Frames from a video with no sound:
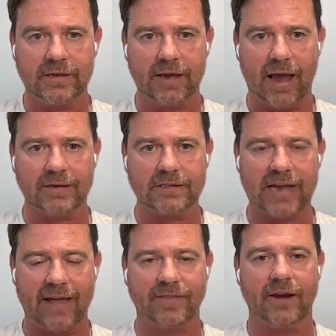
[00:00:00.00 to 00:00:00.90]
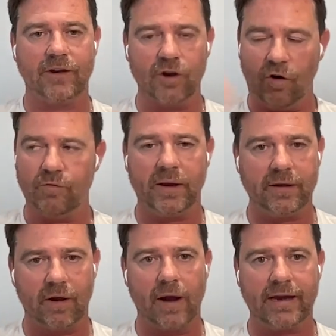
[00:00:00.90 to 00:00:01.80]
And had there not been
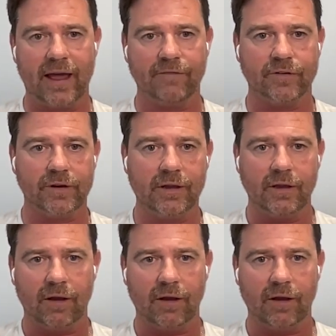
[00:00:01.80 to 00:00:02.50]
9 11,